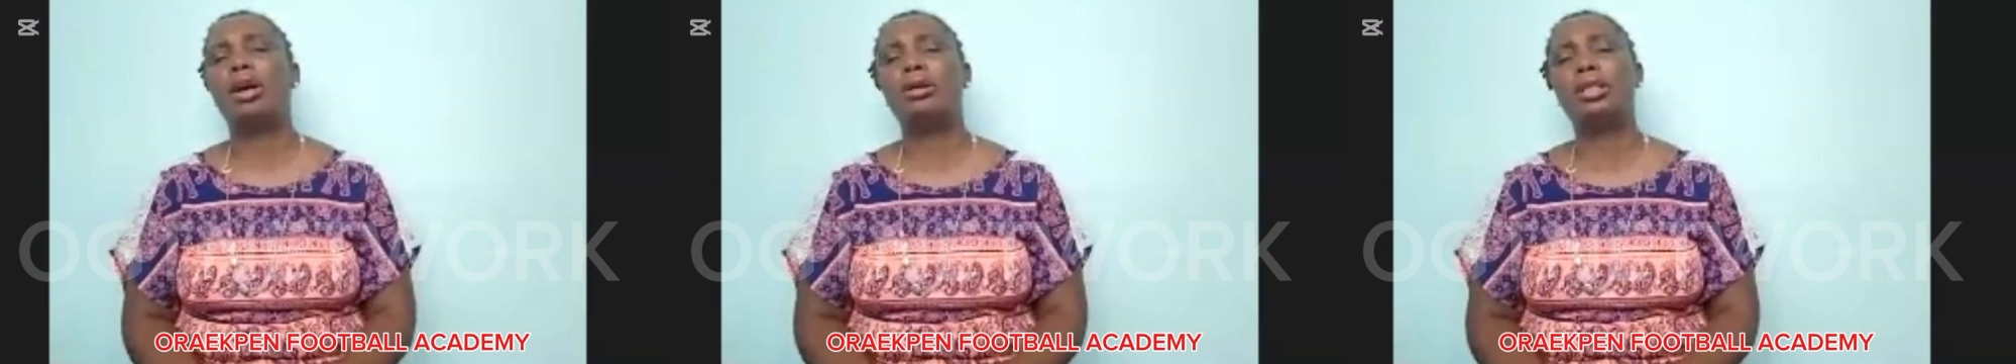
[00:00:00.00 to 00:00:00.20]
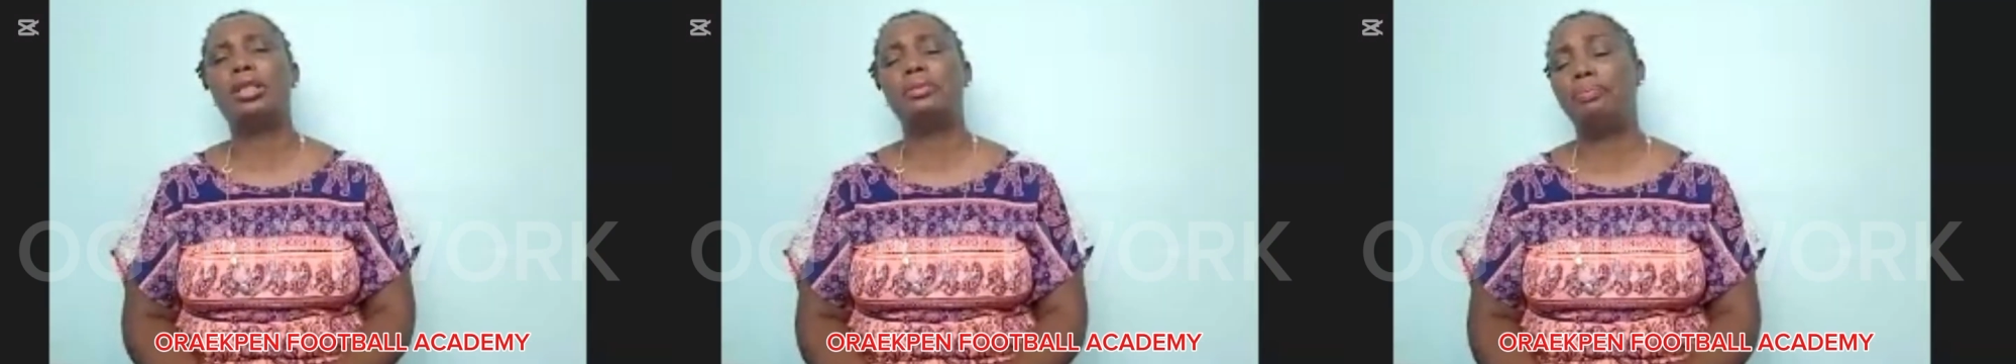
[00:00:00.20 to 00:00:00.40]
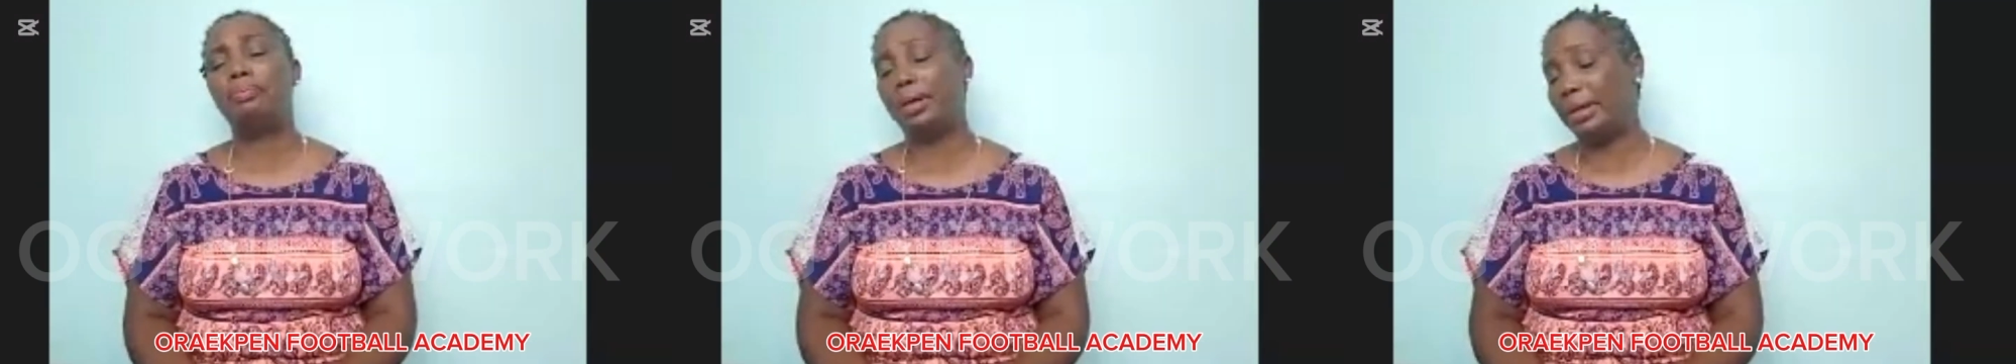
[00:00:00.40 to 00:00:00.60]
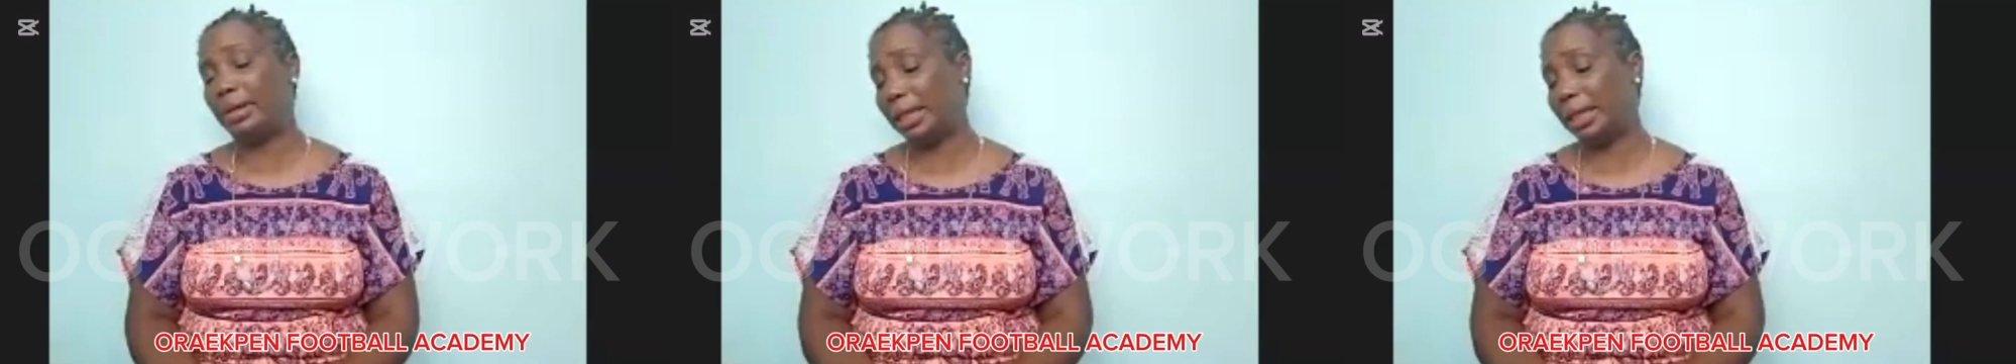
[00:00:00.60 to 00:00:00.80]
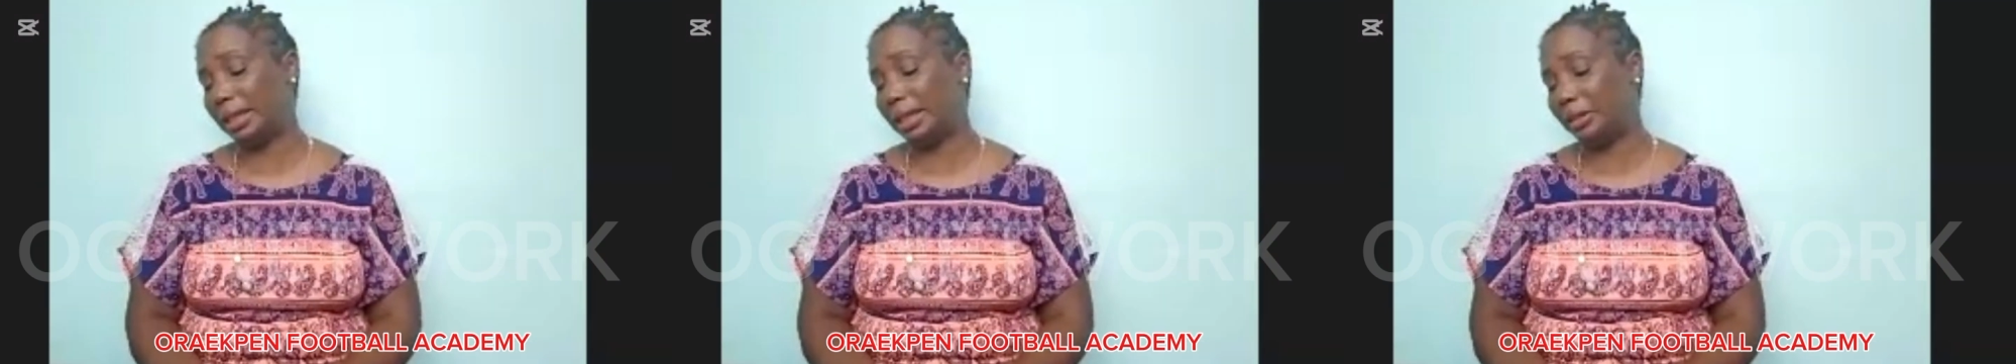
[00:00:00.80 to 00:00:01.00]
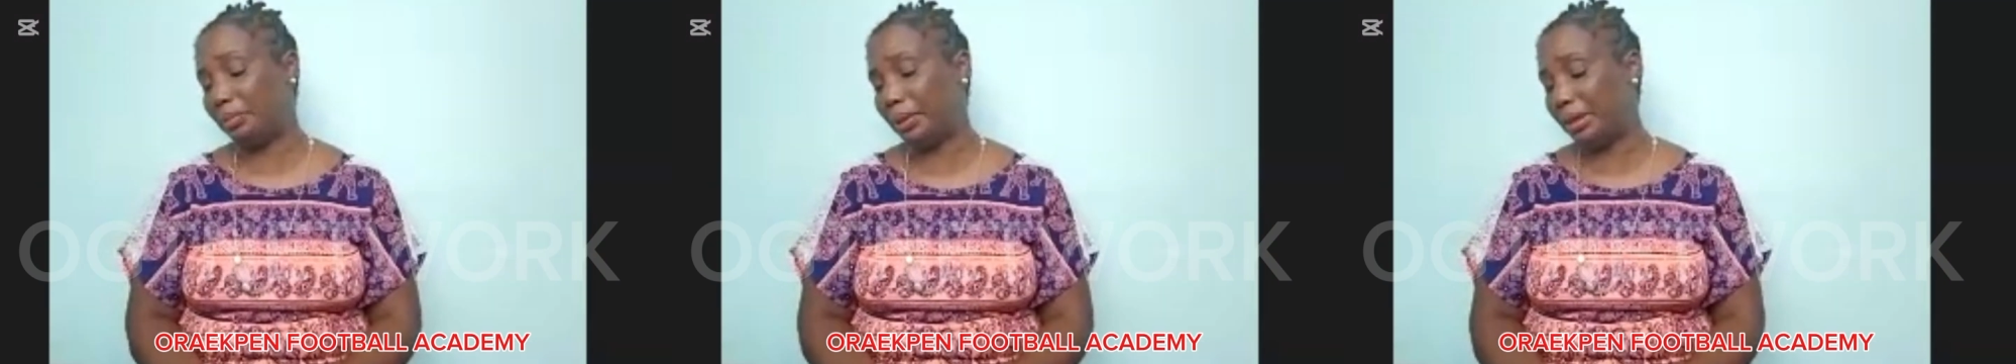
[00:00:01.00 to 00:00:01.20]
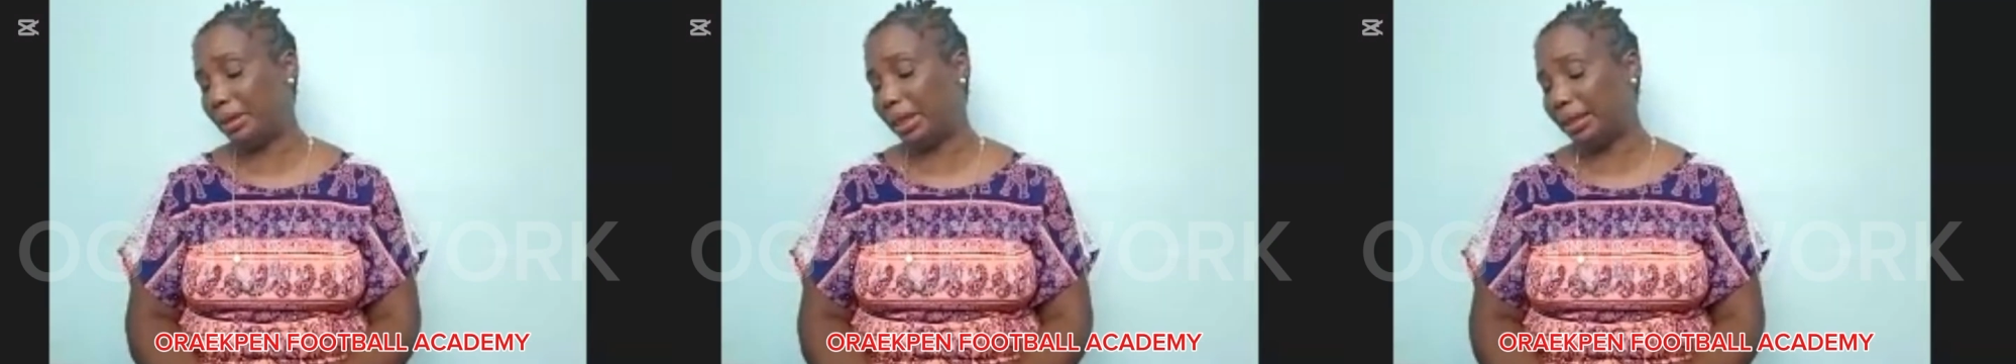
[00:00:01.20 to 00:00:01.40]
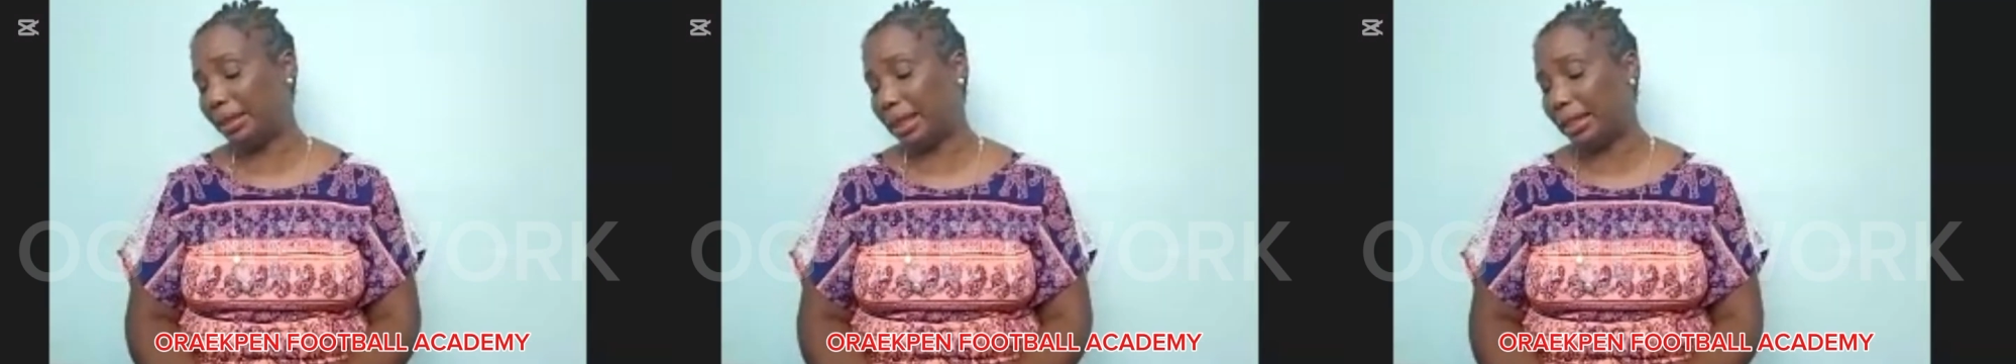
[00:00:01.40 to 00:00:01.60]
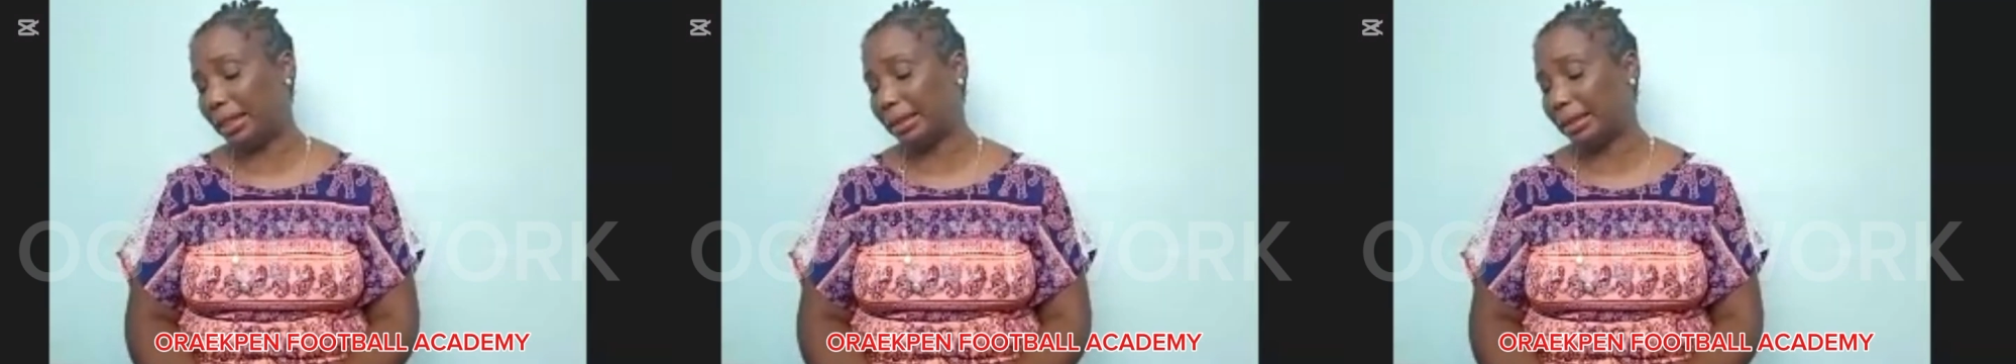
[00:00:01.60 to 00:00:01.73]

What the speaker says: encouraging parents that